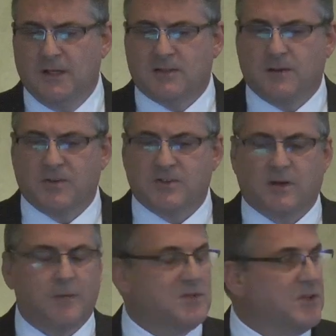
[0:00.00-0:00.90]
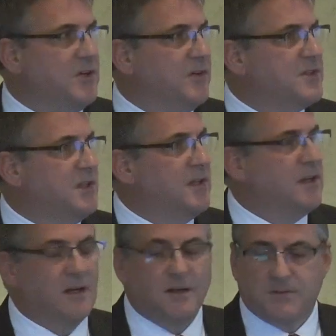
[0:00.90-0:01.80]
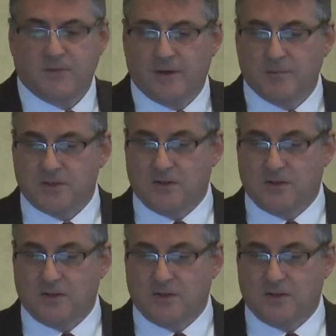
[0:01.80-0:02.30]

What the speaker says: some of the cybersecurity developments